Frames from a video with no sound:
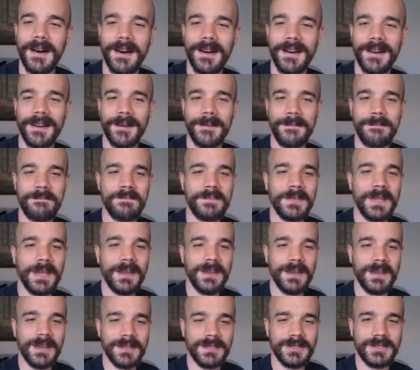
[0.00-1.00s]
Um,
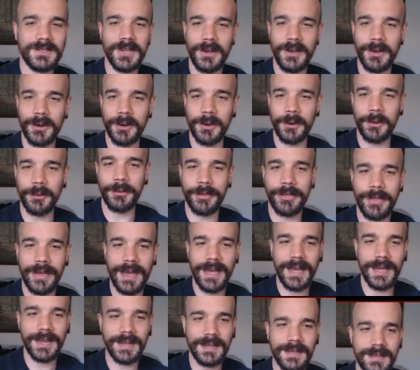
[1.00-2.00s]
so
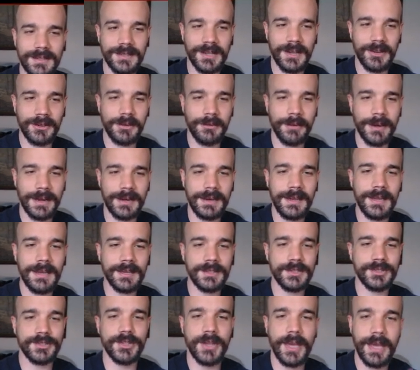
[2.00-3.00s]
that is how you add
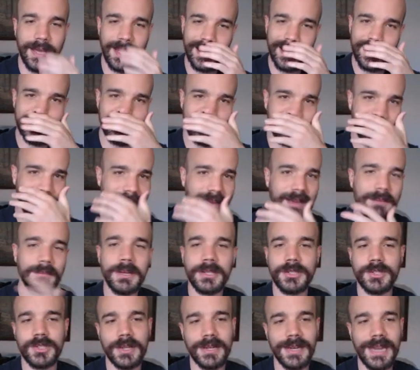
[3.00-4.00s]
links, and uh, I
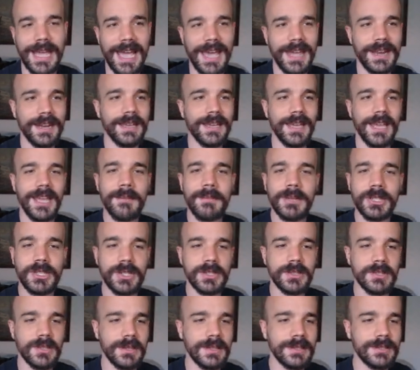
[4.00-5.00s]
mentioned adding
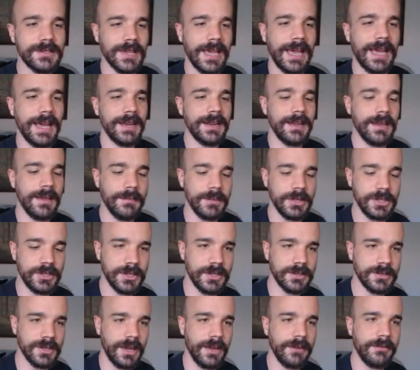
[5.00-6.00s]
images. Let's add
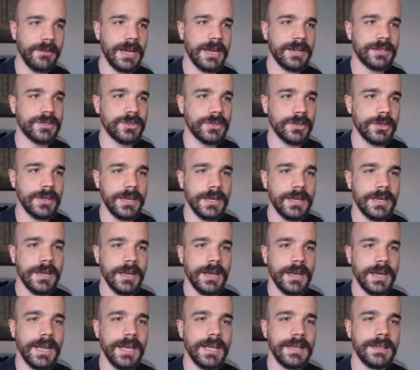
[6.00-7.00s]
images. I've actually,
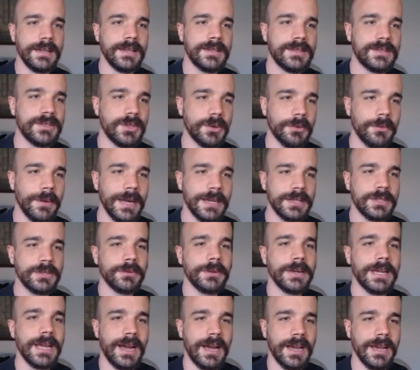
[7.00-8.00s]
in this
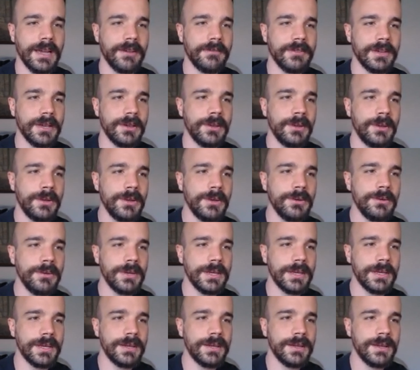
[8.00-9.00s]
directory, I have
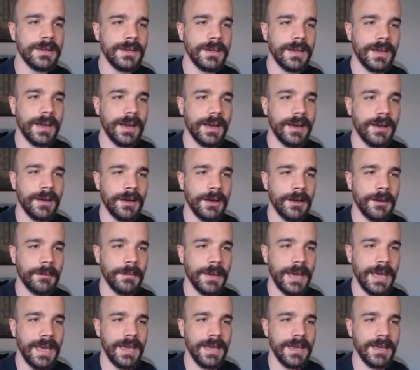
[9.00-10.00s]
included
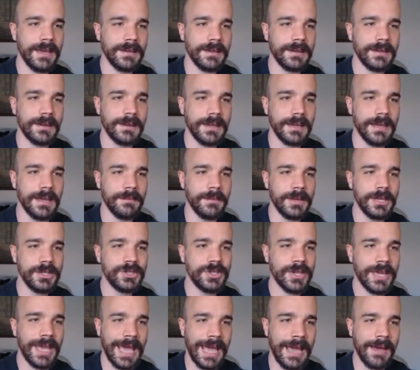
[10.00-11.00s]
um, a little
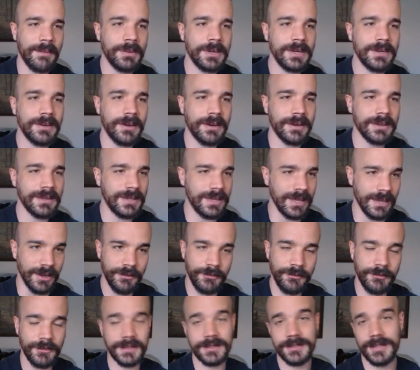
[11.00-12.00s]
image,
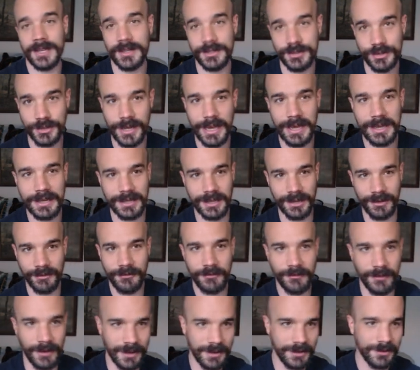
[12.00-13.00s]
cabin.gif. It's actually a
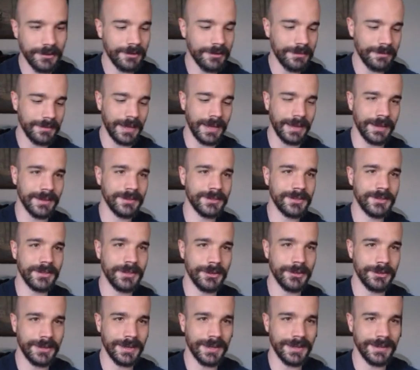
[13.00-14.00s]
GIF file,
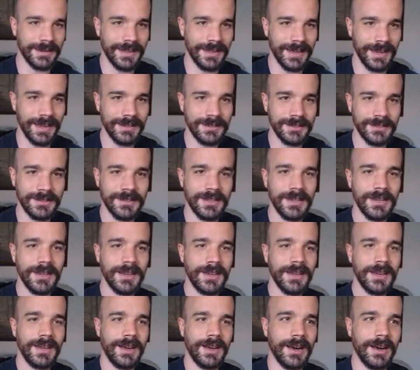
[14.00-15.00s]
as you can guess.
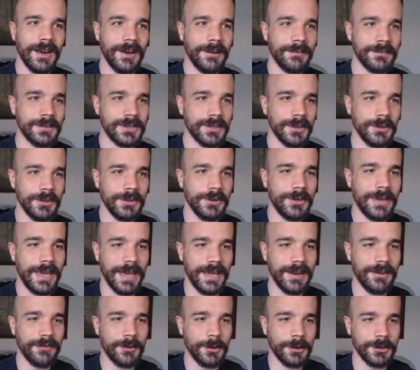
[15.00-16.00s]
Um, so you
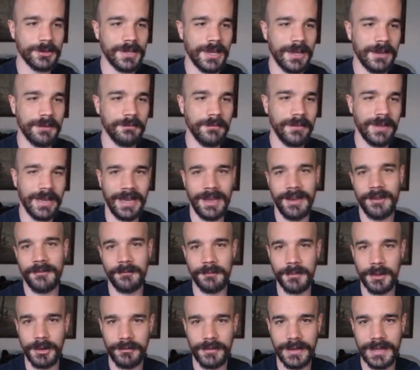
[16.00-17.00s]
can, of course, have,
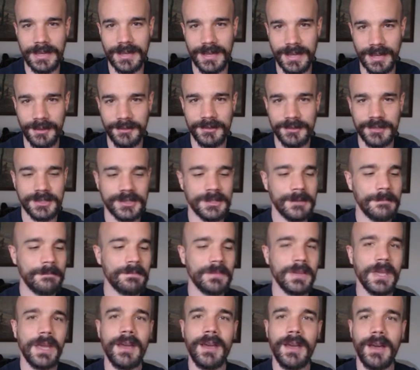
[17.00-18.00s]
have moving GIFs.
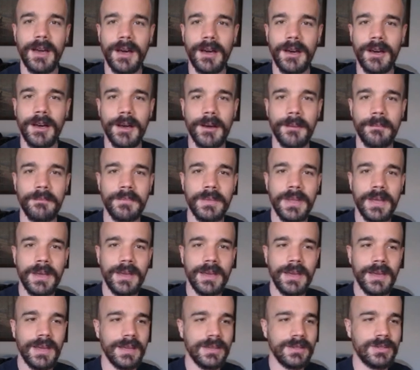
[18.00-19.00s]
Um,
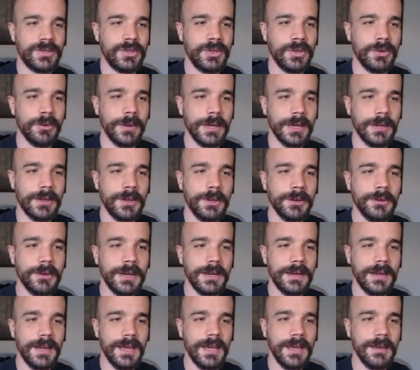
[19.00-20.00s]
to
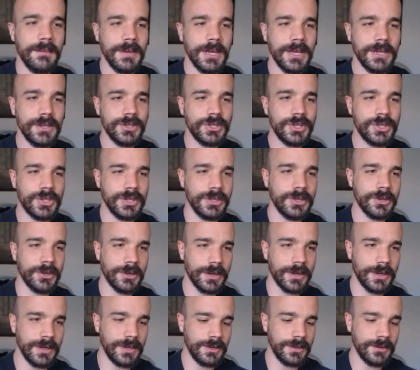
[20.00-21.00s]
include an image,
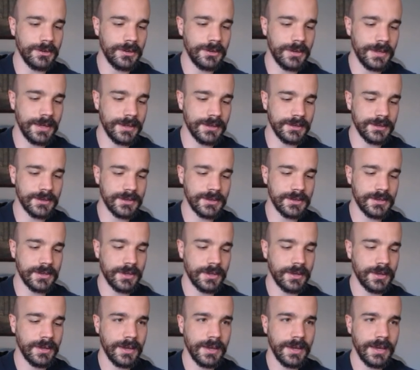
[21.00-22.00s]
you're going to do
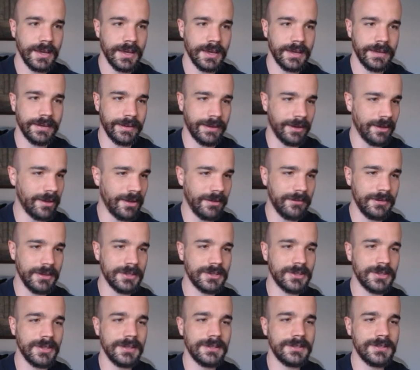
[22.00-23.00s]
this.
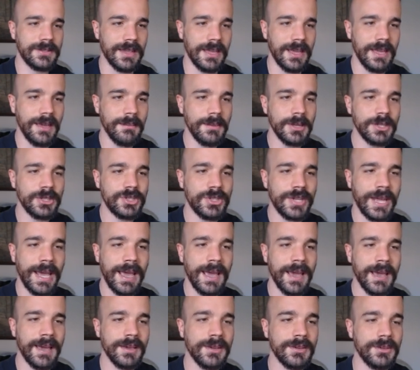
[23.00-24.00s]
Obviously, it's the image
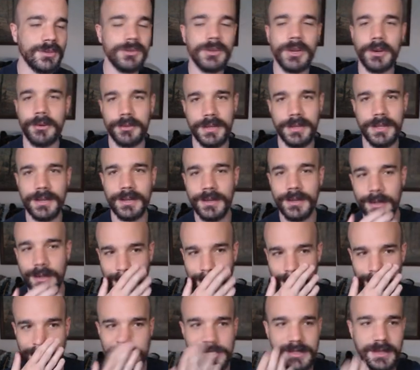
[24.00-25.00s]
tag. You don't need to
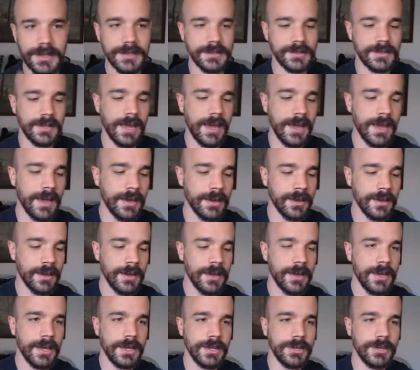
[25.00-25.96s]
close this tag.